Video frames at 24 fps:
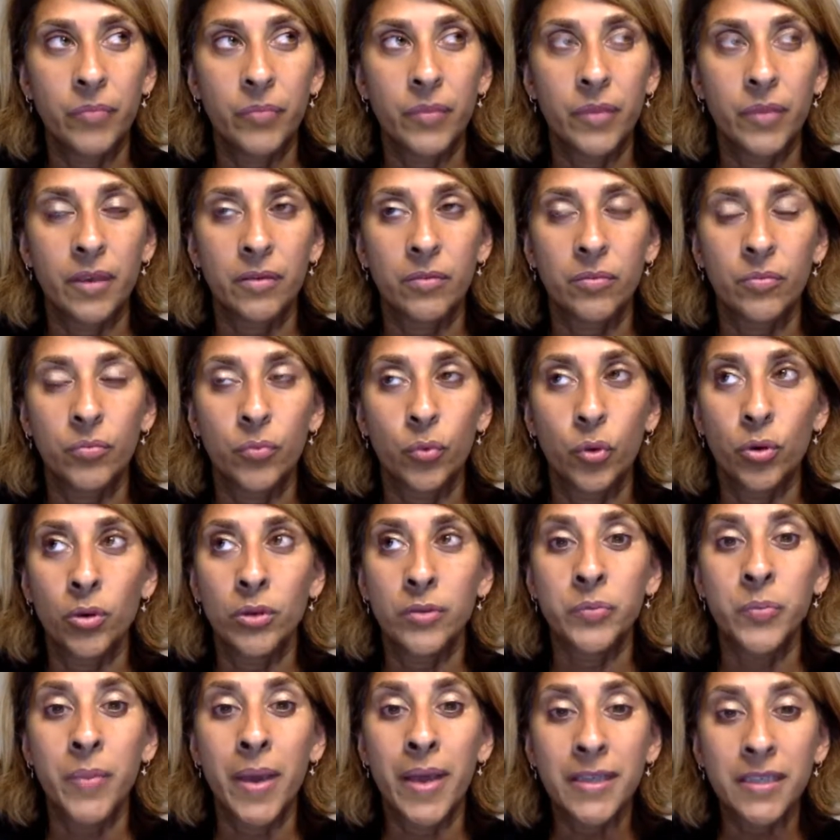the
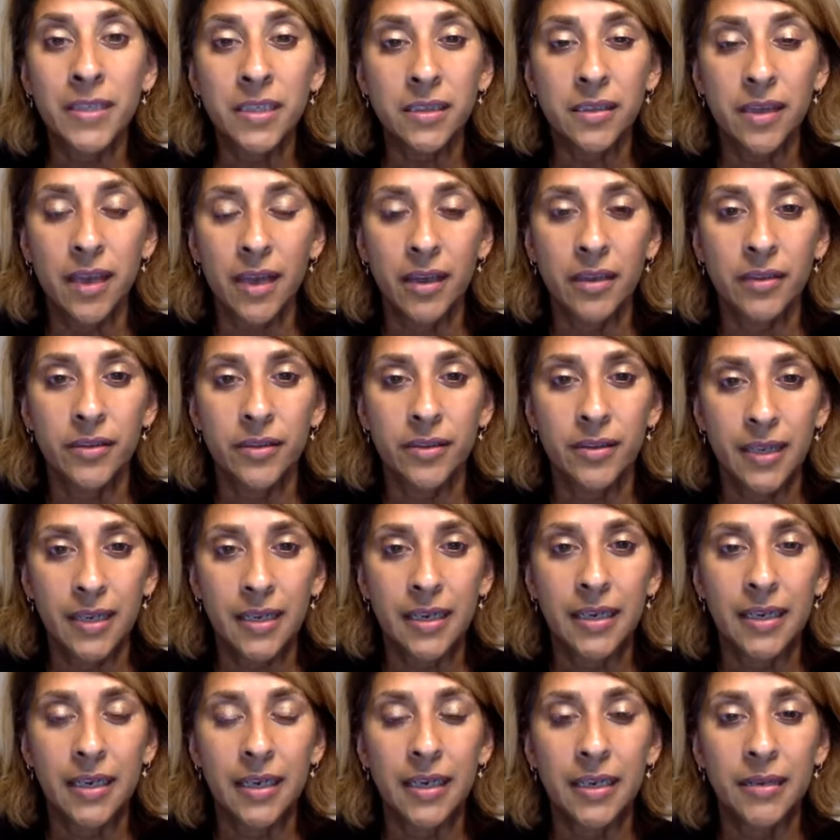world mental health than
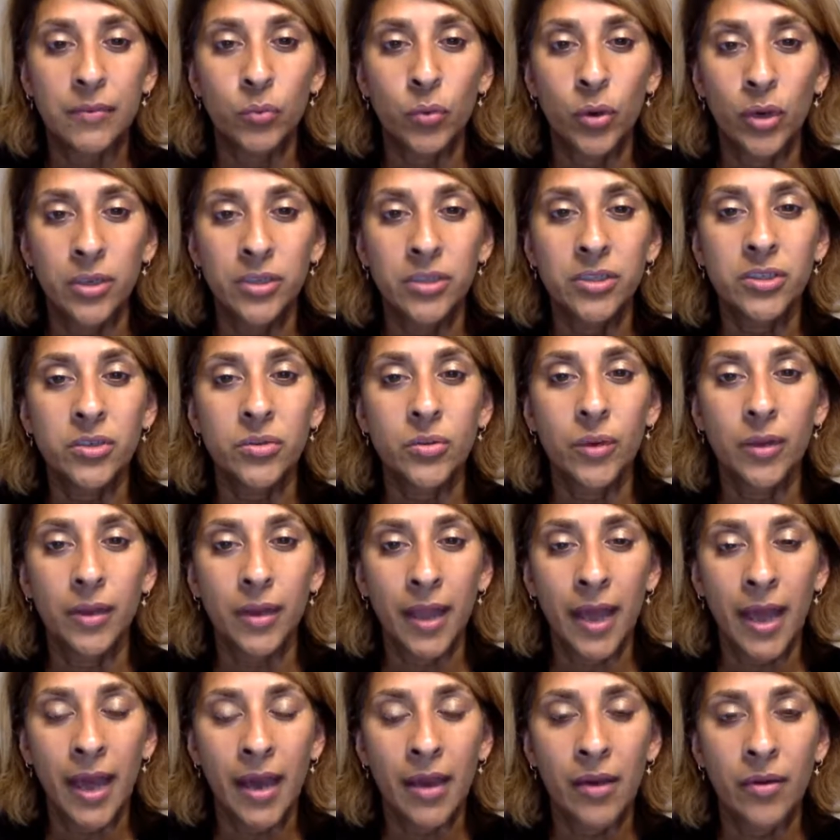it was to
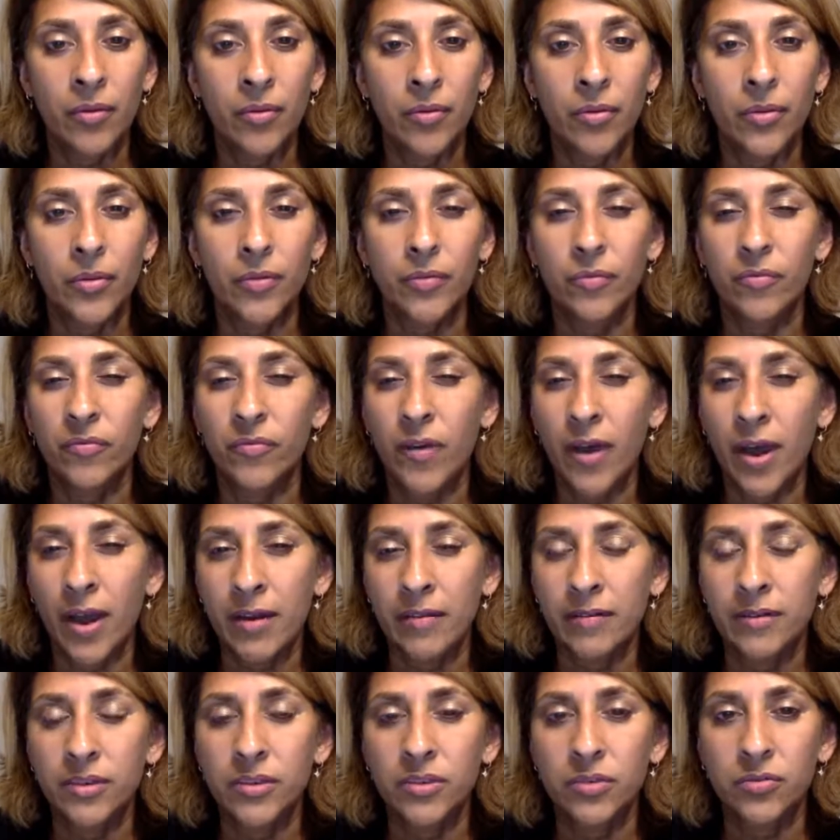allow the
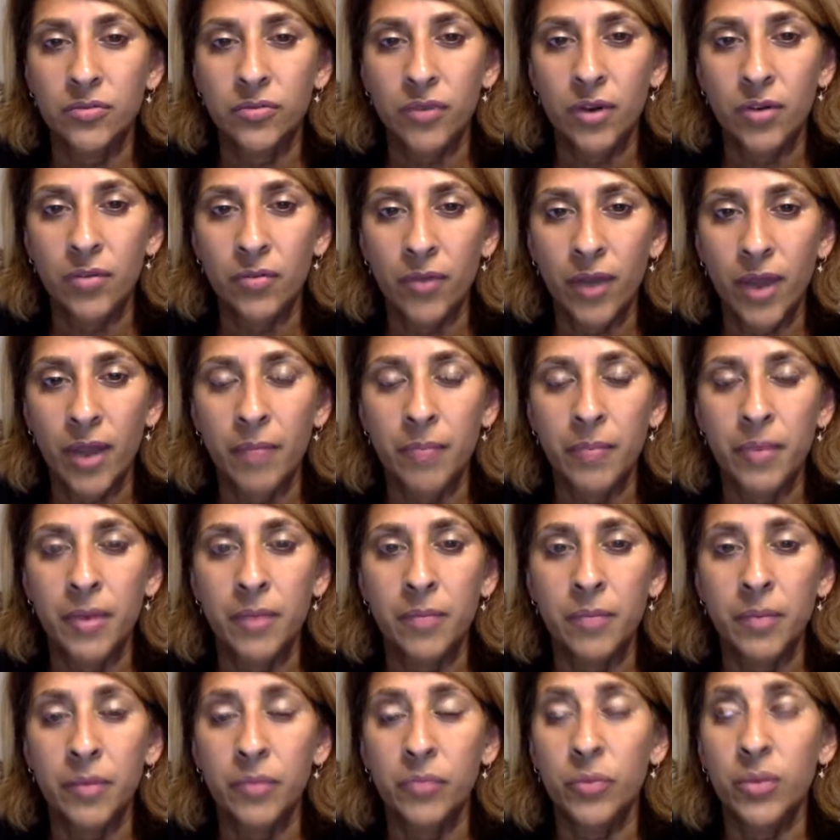virus to run rampant.
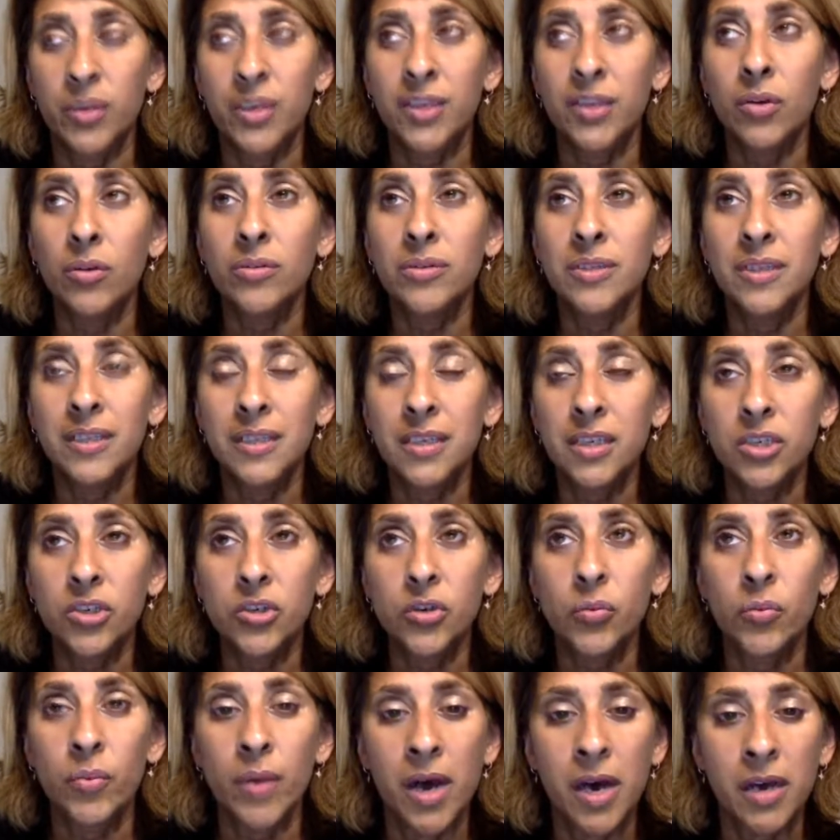But when those
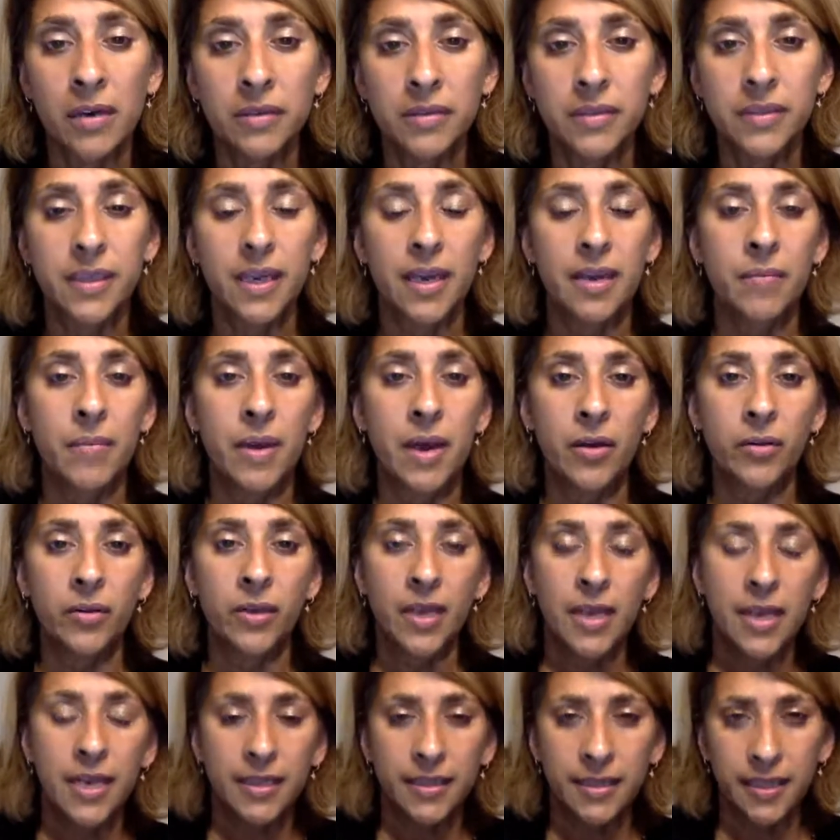initial models came out,
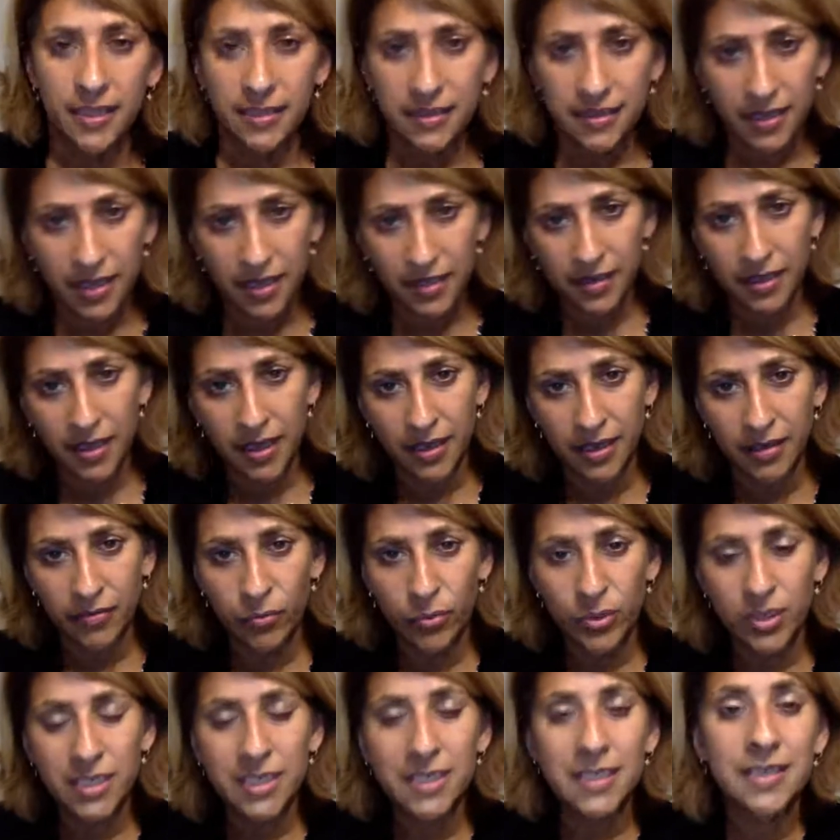they said that if
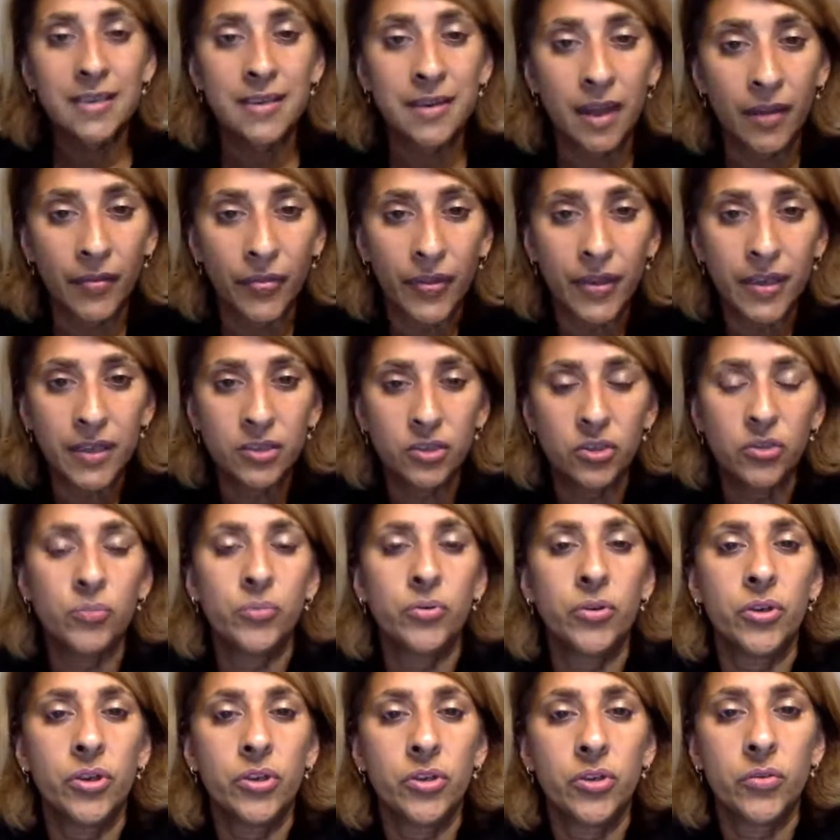we did nothing,
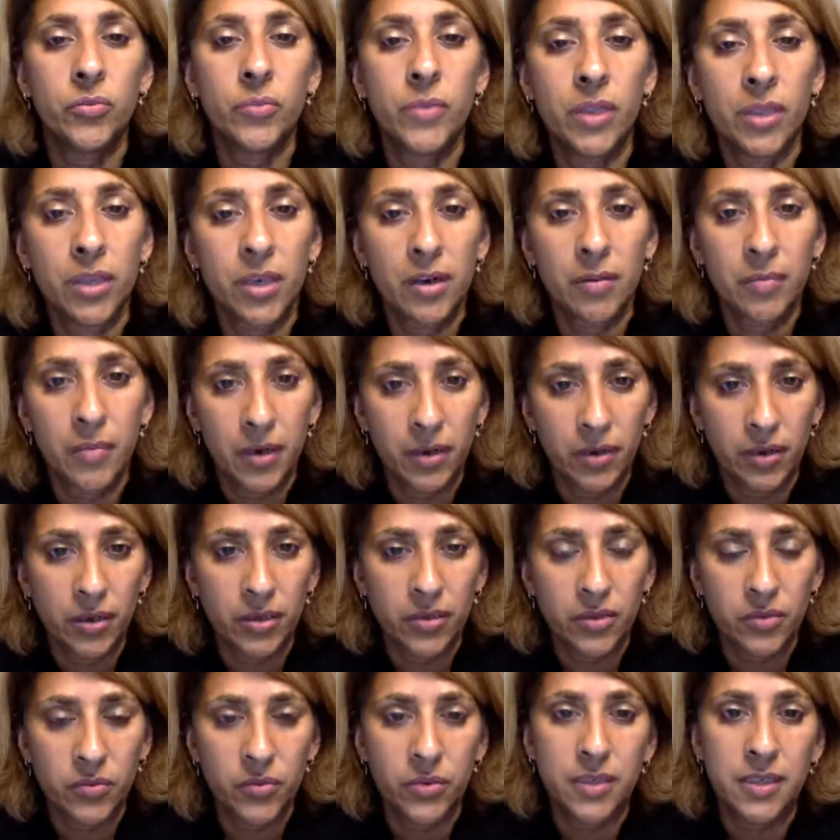2.2 million
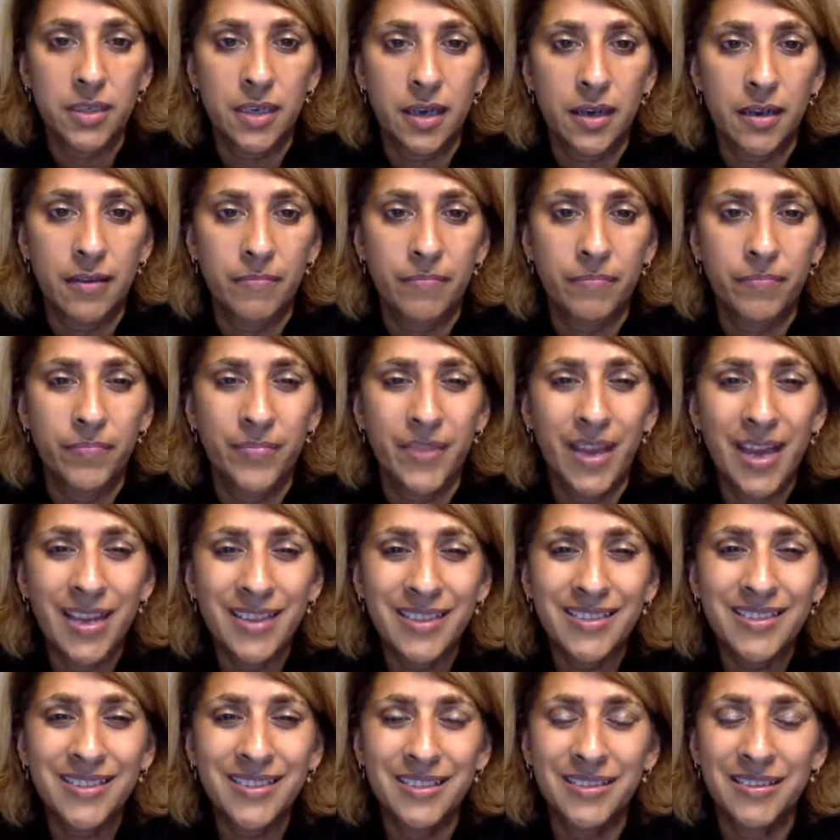Americans would die.
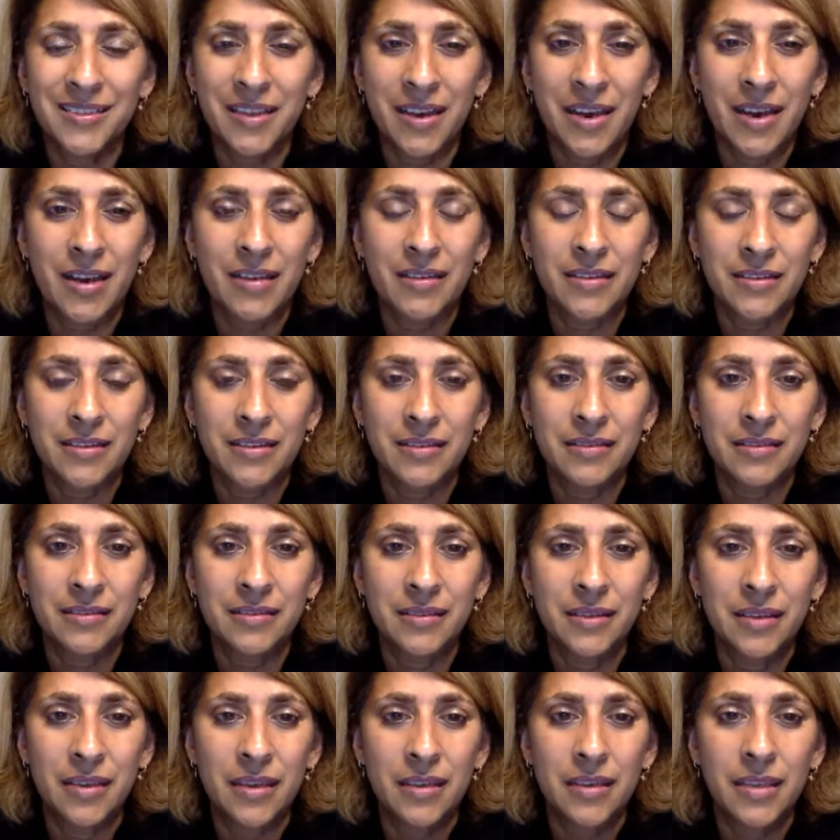That's a lot.
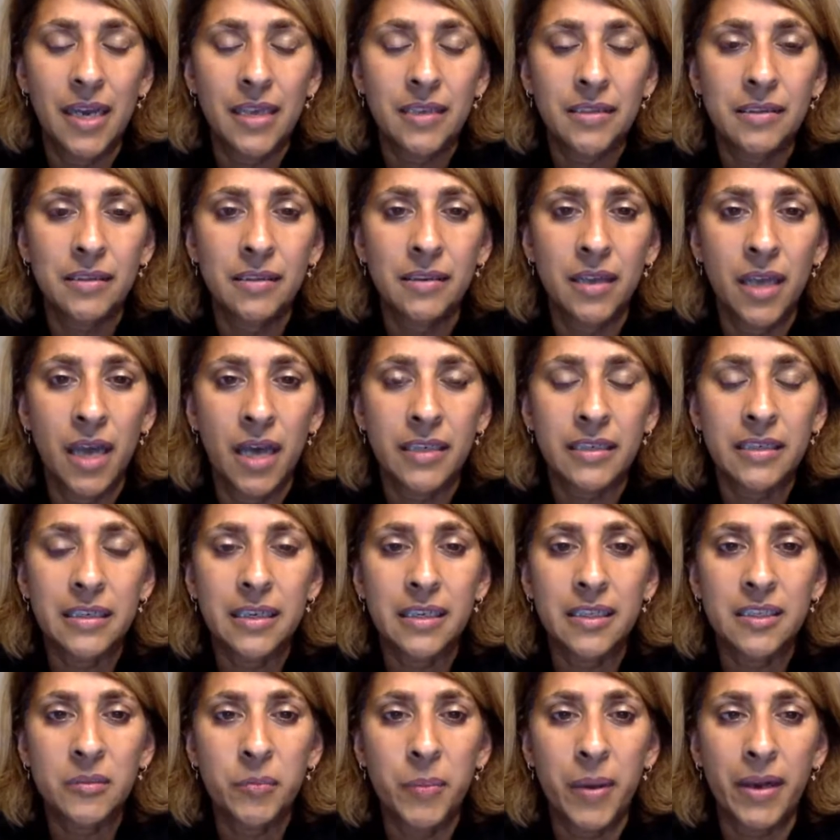That's a lot to
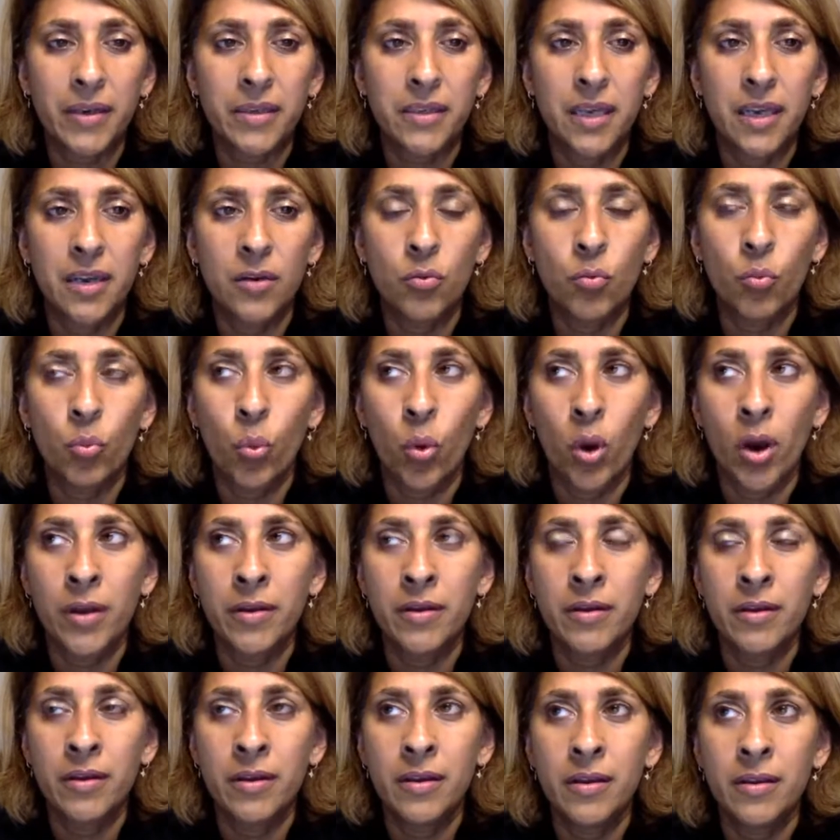expect in
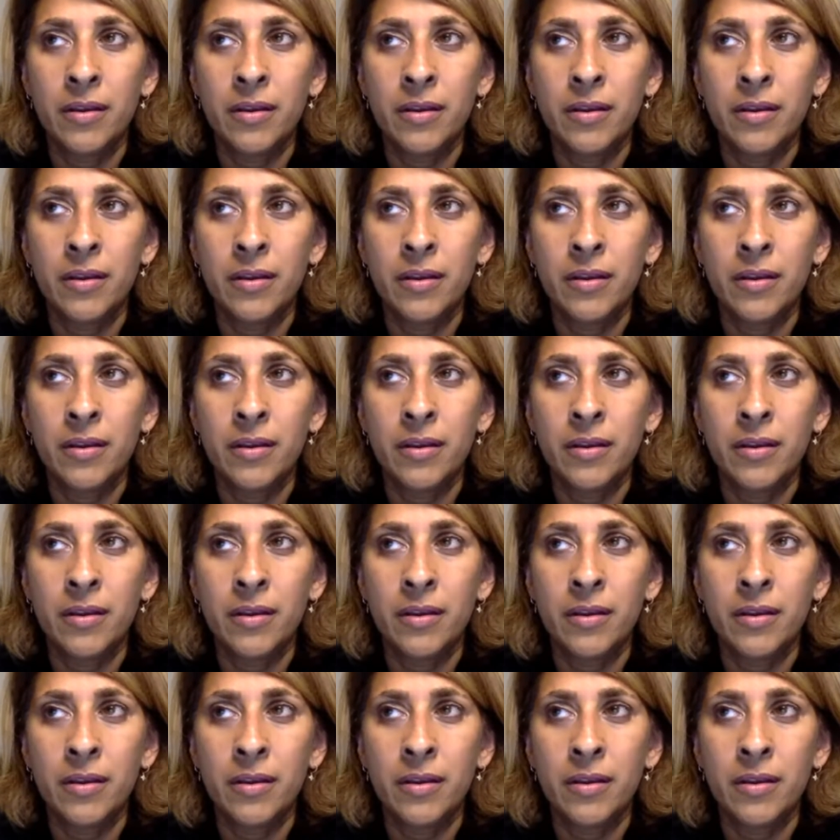one